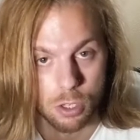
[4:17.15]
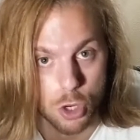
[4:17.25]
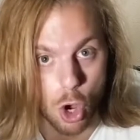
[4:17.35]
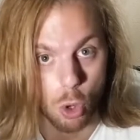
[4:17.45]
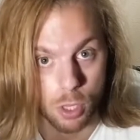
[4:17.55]

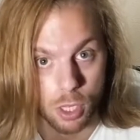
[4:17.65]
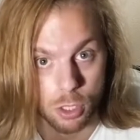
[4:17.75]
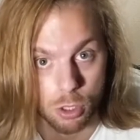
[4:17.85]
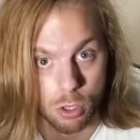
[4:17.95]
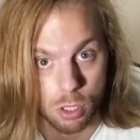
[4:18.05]
know that
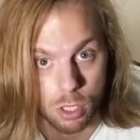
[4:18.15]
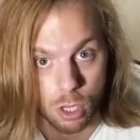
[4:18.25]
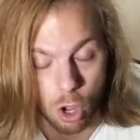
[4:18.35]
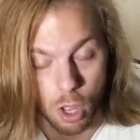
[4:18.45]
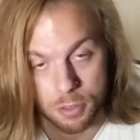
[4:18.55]
you're
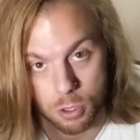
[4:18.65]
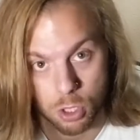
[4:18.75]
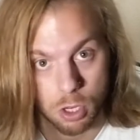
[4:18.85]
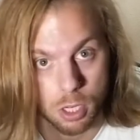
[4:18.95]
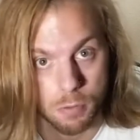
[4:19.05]
on there
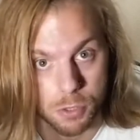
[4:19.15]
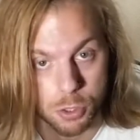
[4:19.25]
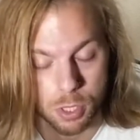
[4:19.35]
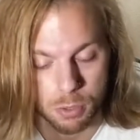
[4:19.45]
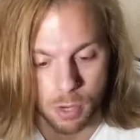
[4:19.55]
long enough and
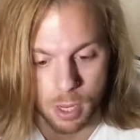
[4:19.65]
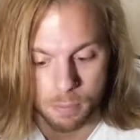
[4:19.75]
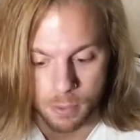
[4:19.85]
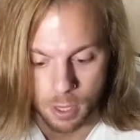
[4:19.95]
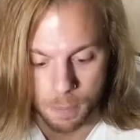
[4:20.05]
doing it right.
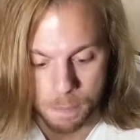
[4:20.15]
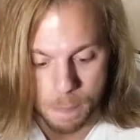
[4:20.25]
Okay?